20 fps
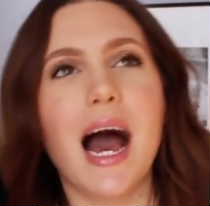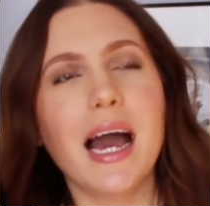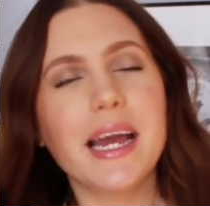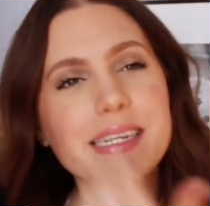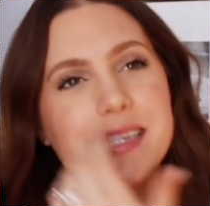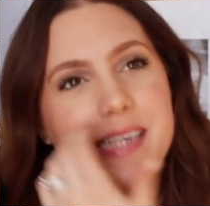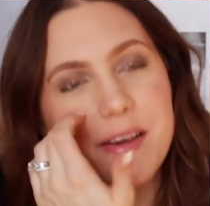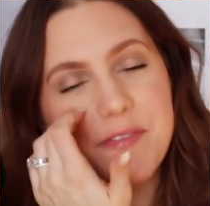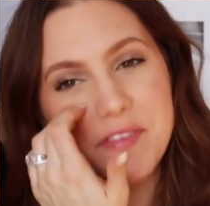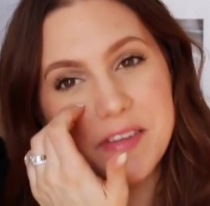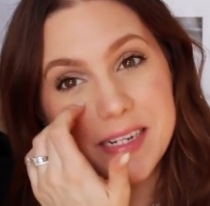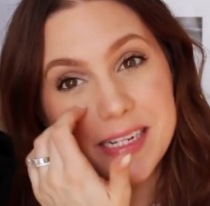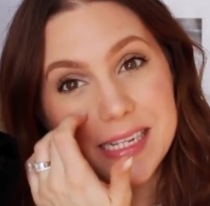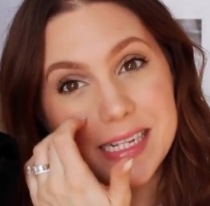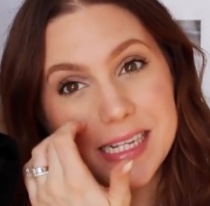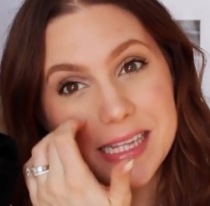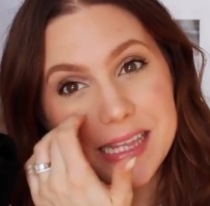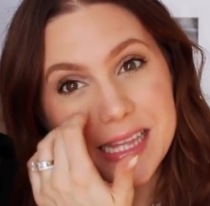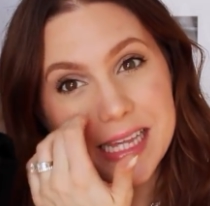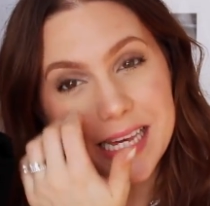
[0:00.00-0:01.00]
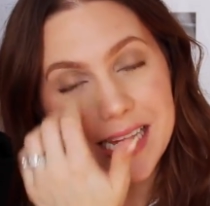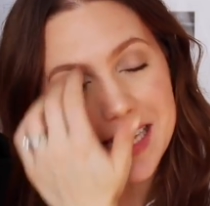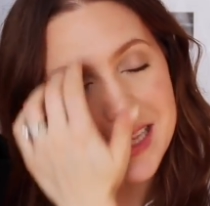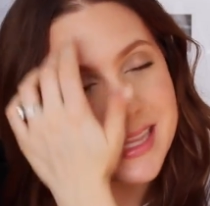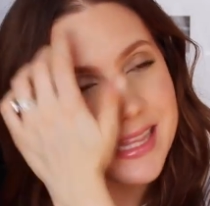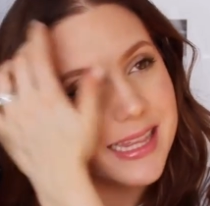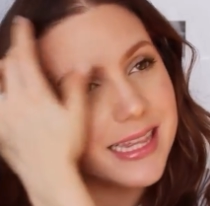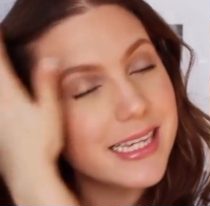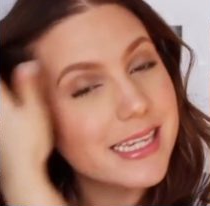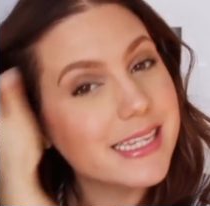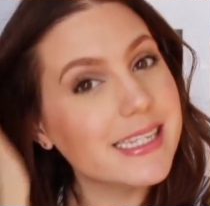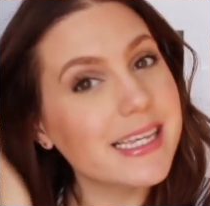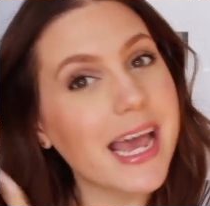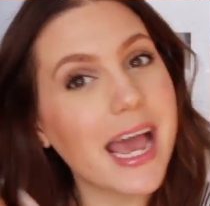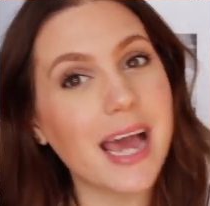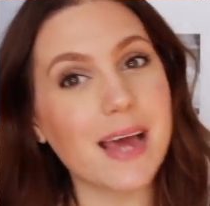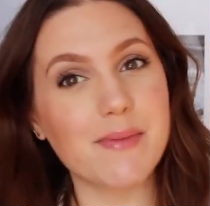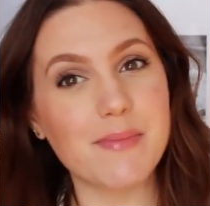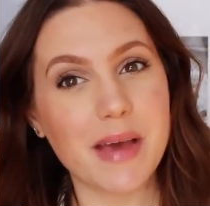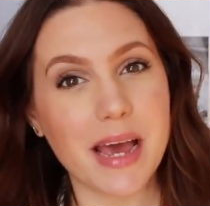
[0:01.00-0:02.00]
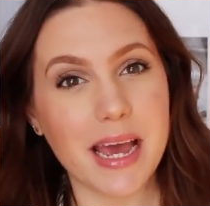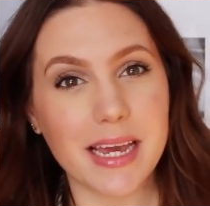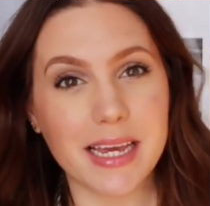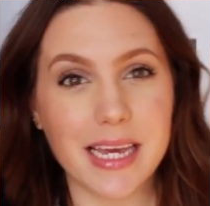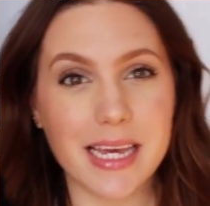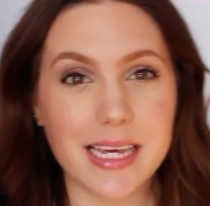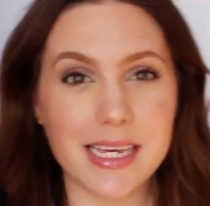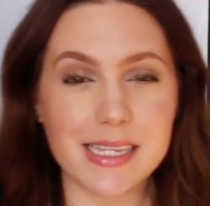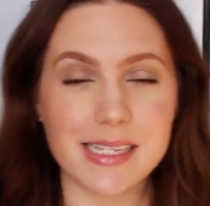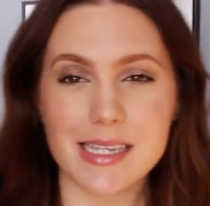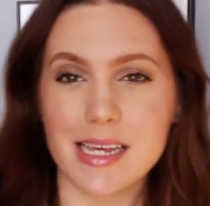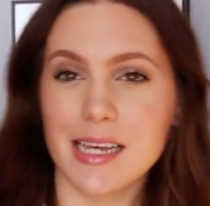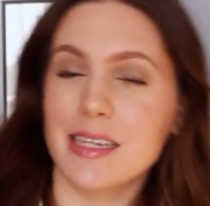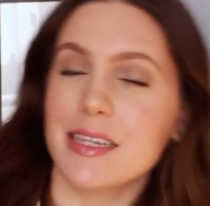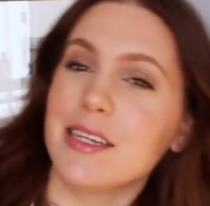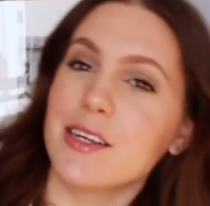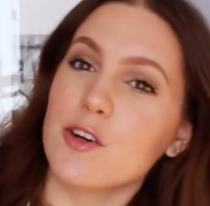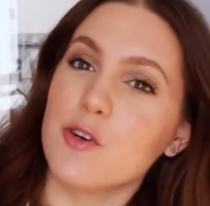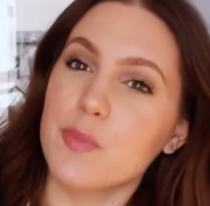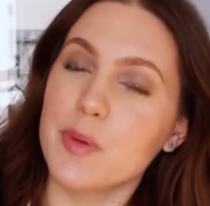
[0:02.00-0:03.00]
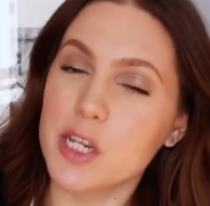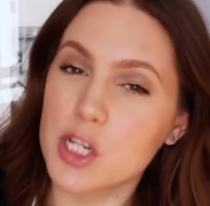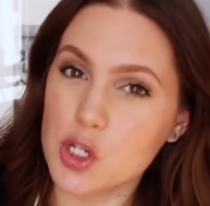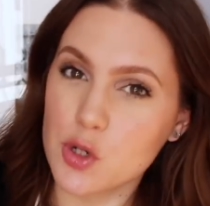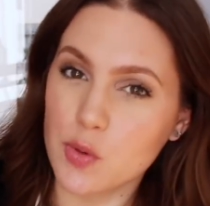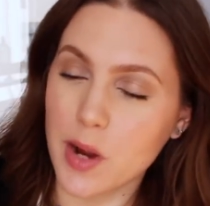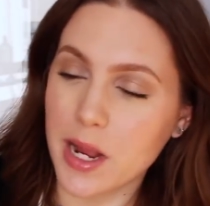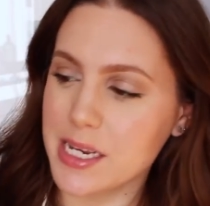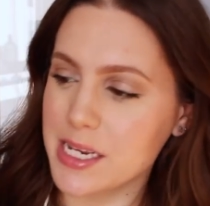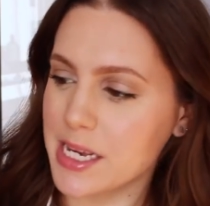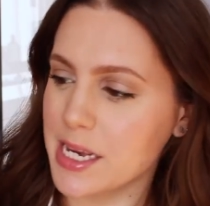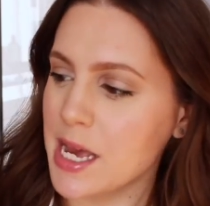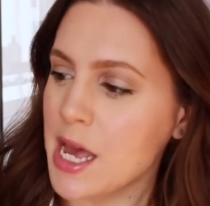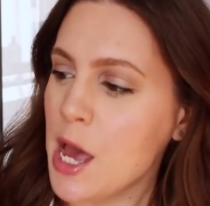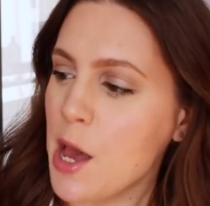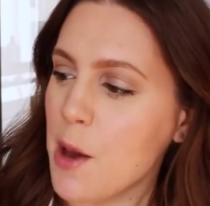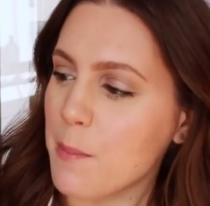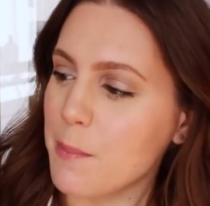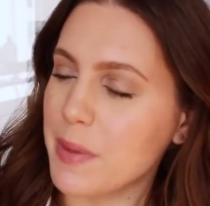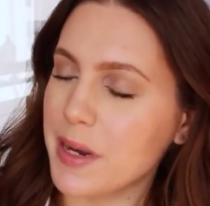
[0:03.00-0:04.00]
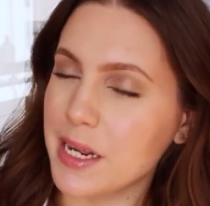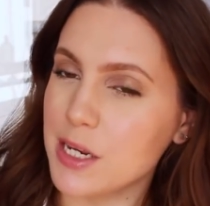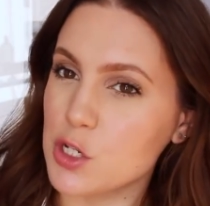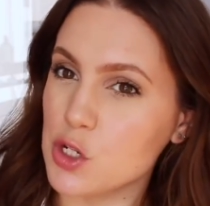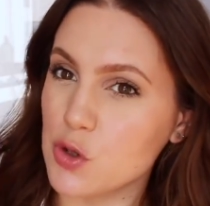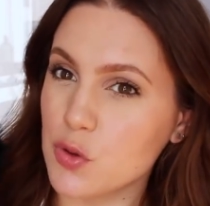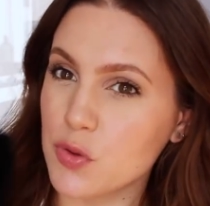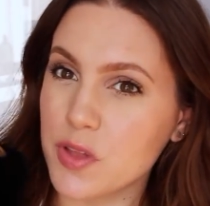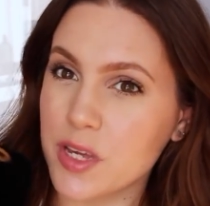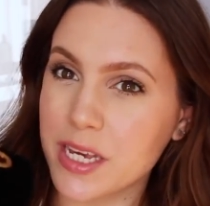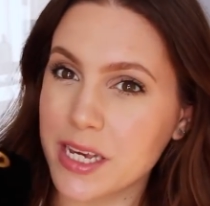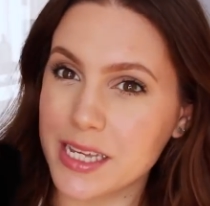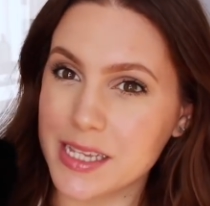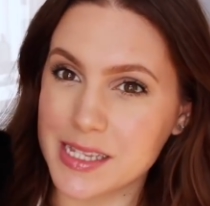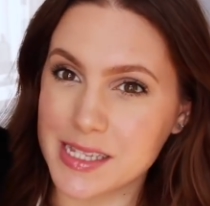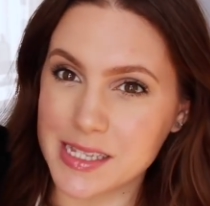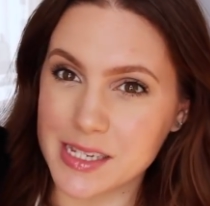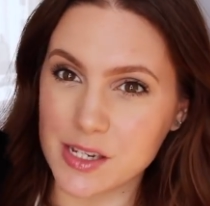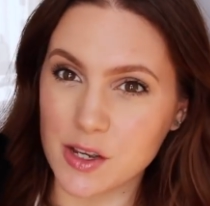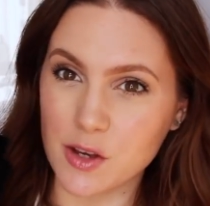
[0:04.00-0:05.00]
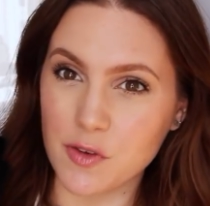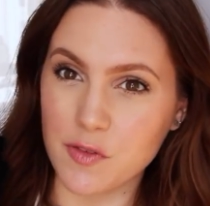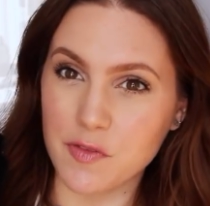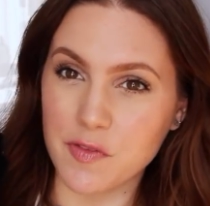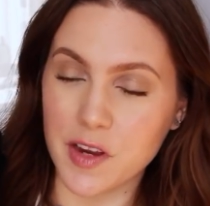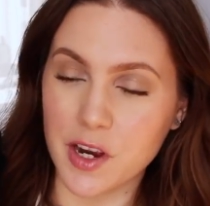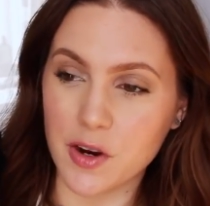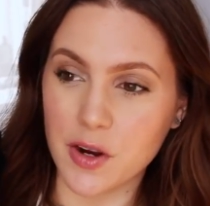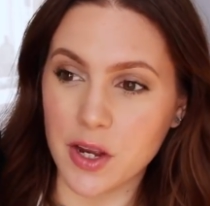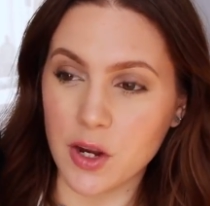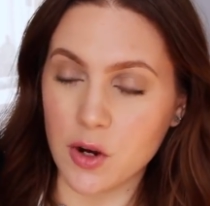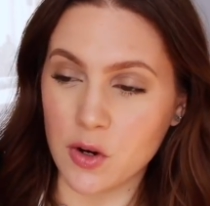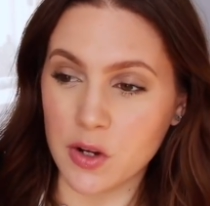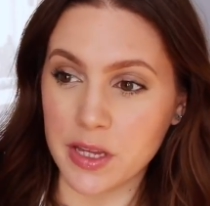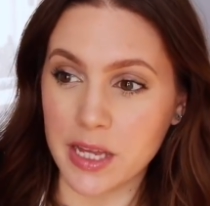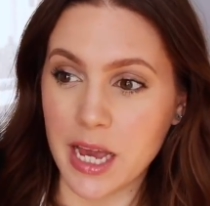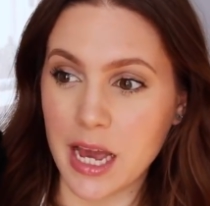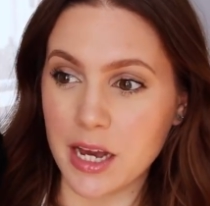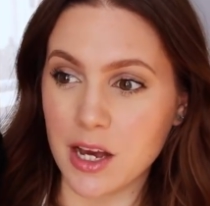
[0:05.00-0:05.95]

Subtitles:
I definitely think this handbag is a little bit trendy, but I do think it's still very early.